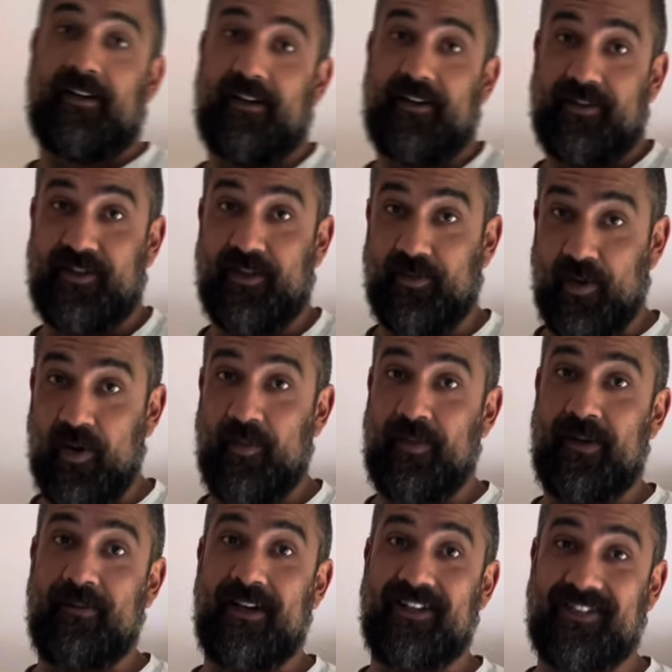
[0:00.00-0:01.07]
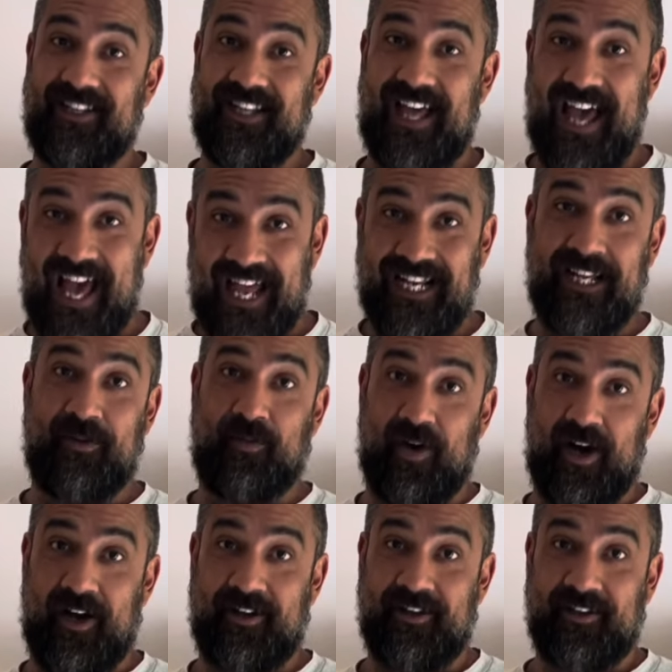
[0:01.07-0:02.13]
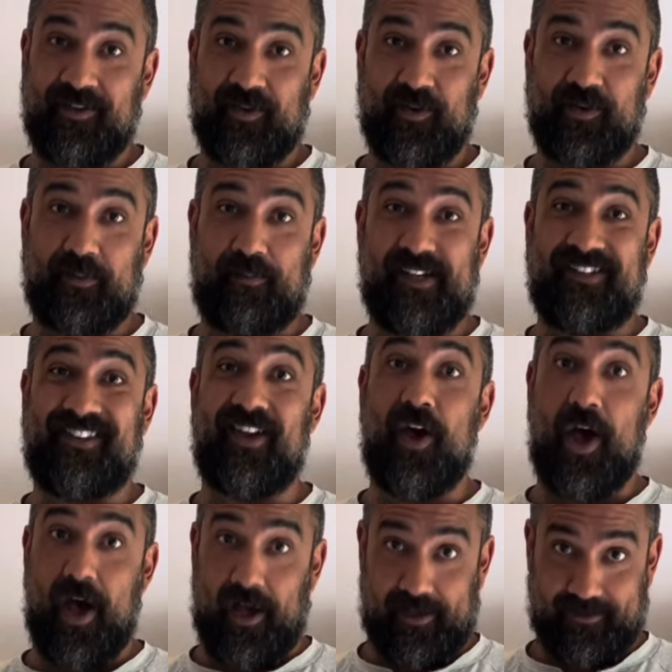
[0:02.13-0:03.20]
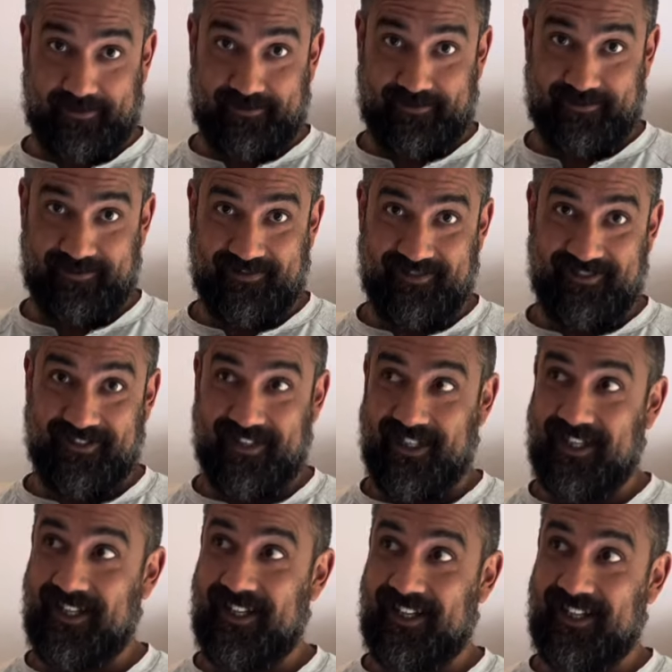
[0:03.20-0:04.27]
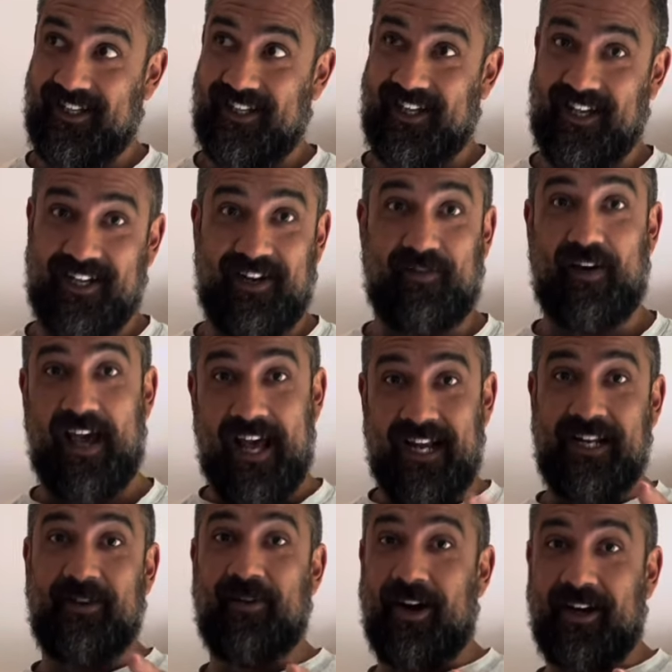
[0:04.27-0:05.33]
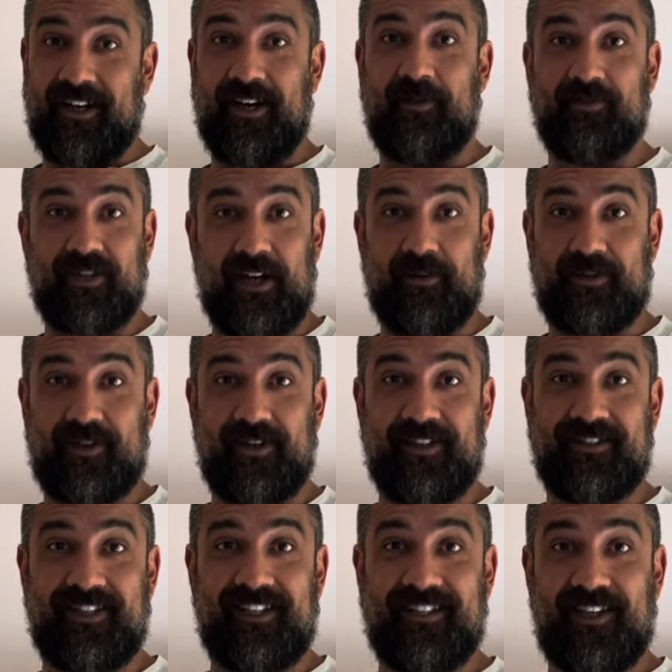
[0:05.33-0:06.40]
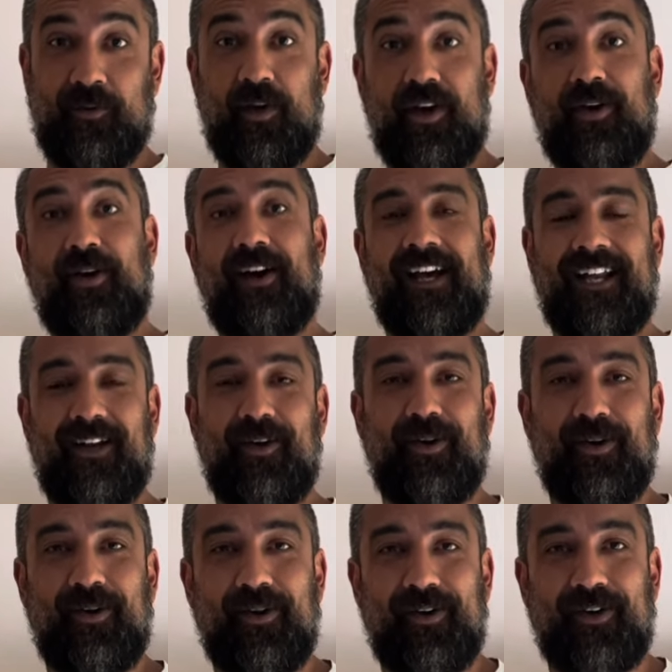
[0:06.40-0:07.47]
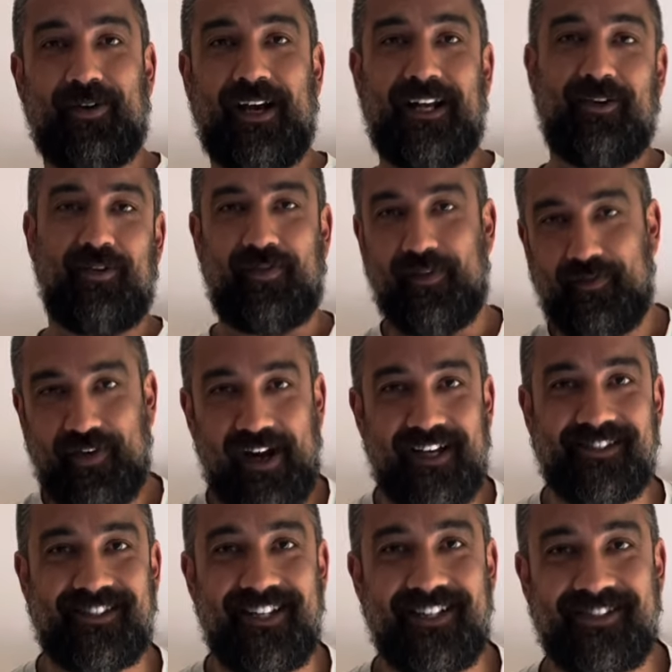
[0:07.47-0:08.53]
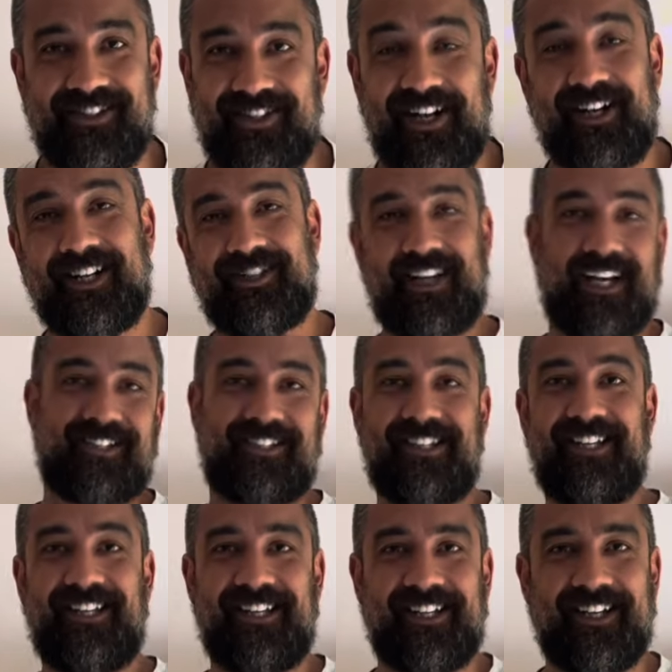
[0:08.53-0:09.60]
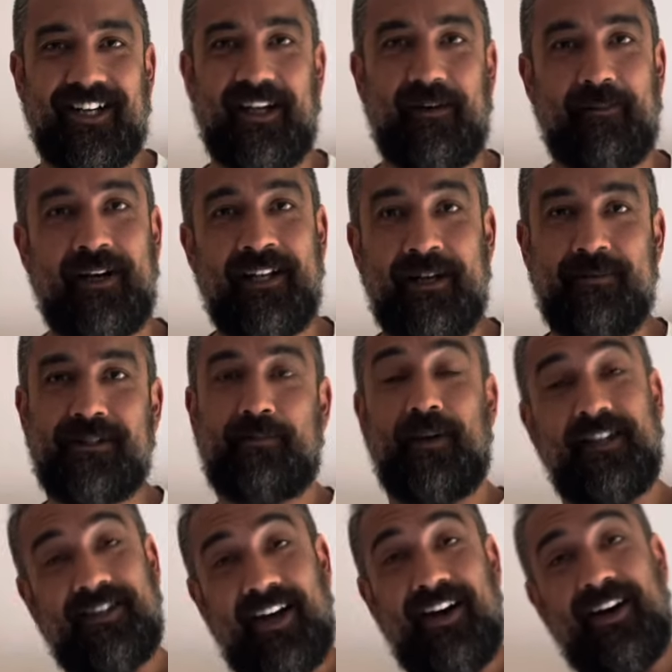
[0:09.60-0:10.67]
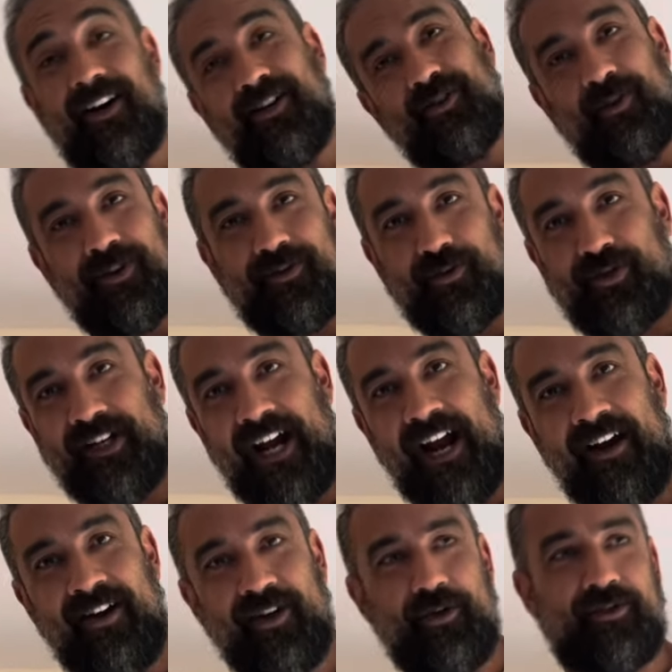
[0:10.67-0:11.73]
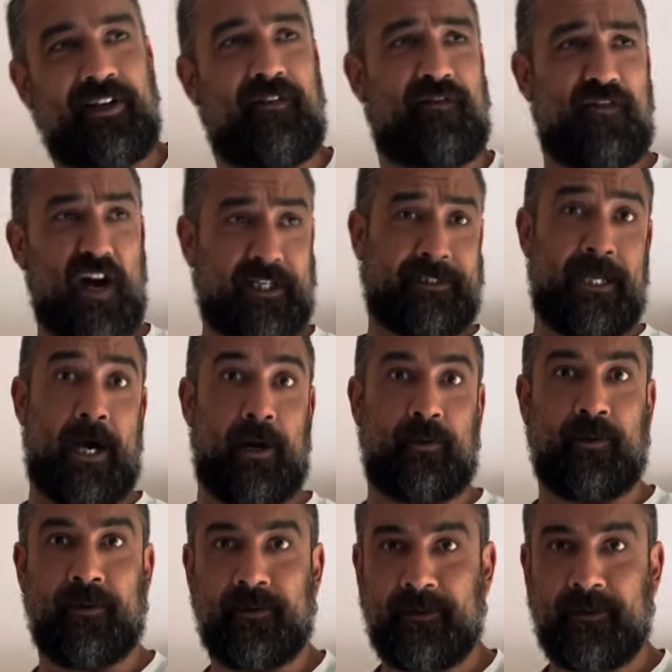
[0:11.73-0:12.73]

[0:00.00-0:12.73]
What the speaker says: She won't be meeting anyone called Peter. And if anyone comes up to you and says, "Whoa, hello, hello from France, let's share a taxi. My name is Peter, you want to share?" You say, "Fuck no."